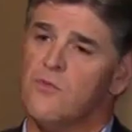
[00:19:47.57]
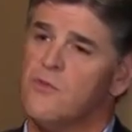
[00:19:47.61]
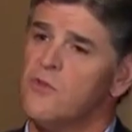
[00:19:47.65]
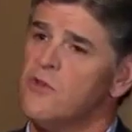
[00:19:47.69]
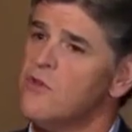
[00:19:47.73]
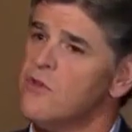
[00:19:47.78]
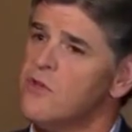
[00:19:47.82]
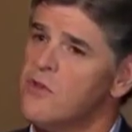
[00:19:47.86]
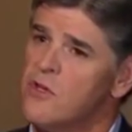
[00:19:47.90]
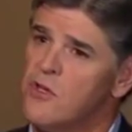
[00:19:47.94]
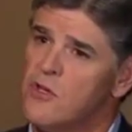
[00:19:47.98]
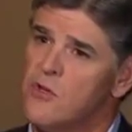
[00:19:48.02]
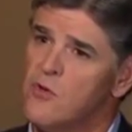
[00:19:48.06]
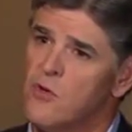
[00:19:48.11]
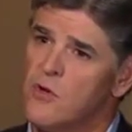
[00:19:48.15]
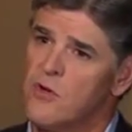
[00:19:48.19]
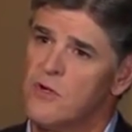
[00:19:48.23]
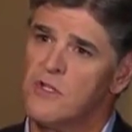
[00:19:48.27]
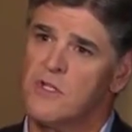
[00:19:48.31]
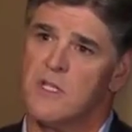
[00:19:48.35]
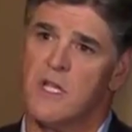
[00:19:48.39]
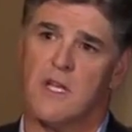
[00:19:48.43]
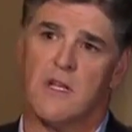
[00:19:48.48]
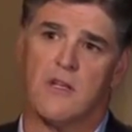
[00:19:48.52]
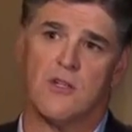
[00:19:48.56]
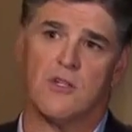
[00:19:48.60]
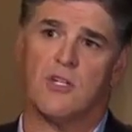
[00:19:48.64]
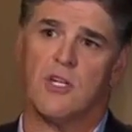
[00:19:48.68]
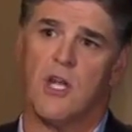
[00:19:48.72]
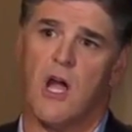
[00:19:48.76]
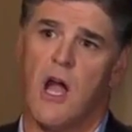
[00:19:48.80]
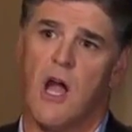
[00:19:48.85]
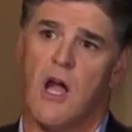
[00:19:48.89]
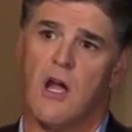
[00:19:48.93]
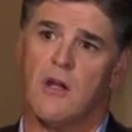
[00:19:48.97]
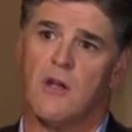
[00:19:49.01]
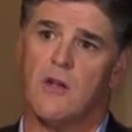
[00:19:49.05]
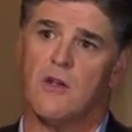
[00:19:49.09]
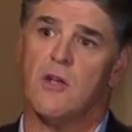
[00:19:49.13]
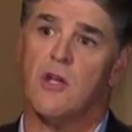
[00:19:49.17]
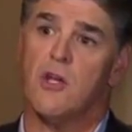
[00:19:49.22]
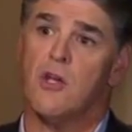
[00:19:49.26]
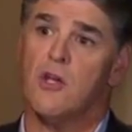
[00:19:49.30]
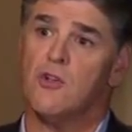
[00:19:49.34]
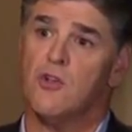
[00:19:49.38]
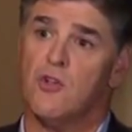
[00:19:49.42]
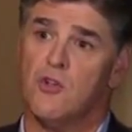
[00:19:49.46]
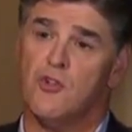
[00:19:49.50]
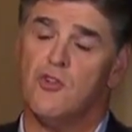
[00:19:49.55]
Do you think you were in a state of shock?
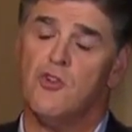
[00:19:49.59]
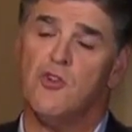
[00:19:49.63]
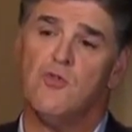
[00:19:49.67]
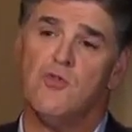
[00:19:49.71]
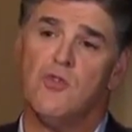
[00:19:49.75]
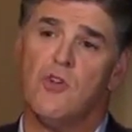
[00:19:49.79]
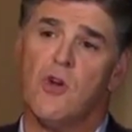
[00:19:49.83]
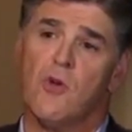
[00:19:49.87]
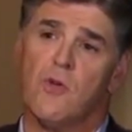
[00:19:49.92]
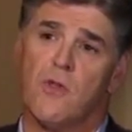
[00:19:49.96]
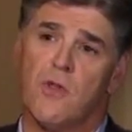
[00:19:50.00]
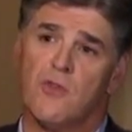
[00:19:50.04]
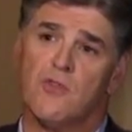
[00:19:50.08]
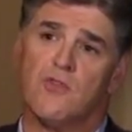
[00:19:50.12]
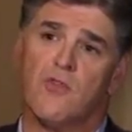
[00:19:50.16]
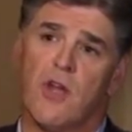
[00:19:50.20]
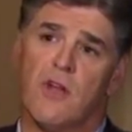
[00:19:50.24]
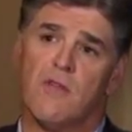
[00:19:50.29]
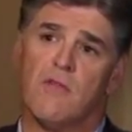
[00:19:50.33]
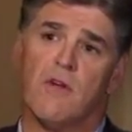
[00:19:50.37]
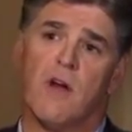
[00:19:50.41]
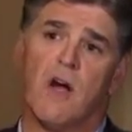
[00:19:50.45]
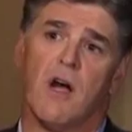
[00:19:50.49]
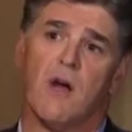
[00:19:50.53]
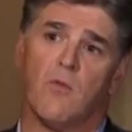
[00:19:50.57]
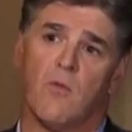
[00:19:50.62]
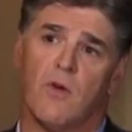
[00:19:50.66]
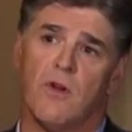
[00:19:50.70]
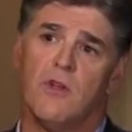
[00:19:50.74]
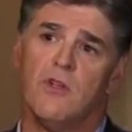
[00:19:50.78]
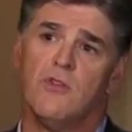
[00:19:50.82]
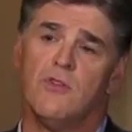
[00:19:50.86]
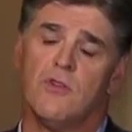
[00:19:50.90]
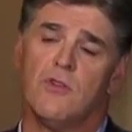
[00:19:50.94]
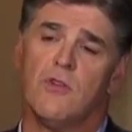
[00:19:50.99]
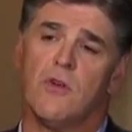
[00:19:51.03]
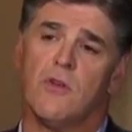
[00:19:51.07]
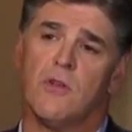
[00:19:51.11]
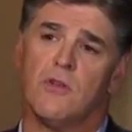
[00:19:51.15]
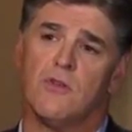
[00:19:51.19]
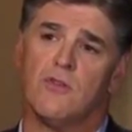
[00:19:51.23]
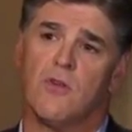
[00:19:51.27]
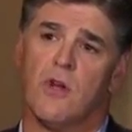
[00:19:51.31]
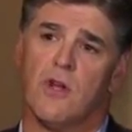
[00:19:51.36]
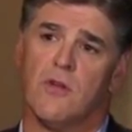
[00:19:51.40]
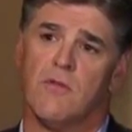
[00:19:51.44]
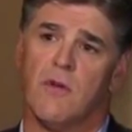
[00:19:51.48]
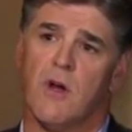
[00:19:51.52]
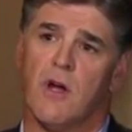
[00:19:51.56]
Did you know that when did you know that
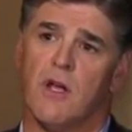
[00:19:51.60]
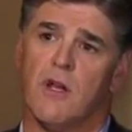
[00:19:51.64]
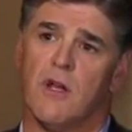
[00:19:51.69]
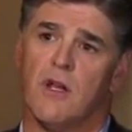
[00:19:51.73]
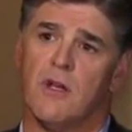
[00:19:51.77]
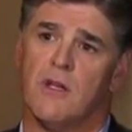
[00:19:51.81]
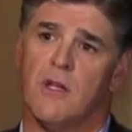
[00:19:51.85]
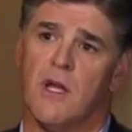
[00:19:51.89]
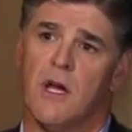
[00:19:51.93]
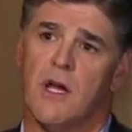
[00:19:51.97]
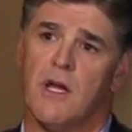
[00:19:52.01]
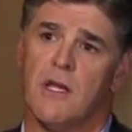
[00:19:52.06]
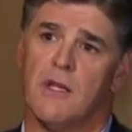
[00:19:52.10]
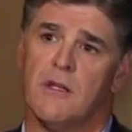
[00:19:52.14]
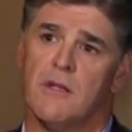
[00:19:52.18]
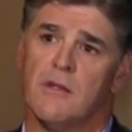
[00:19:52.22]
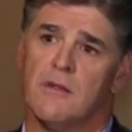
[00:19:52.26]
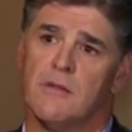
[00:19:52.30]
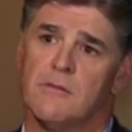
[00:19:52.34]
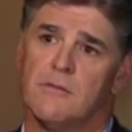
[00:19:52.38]
Trayvon had died?